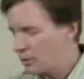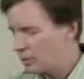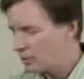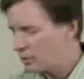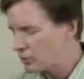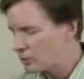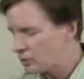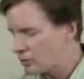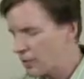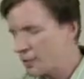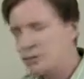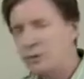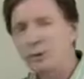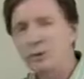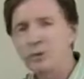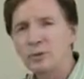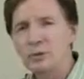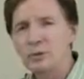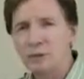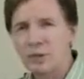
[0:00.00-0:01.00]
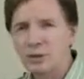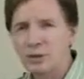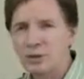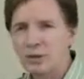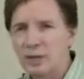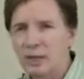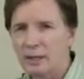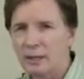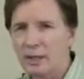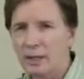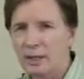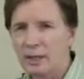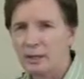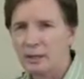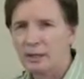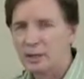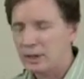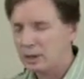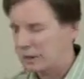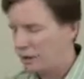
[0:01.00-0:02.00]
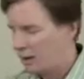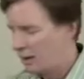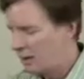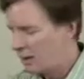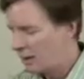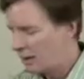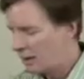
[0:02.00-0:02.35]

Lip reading: Sony's translucent mirror technology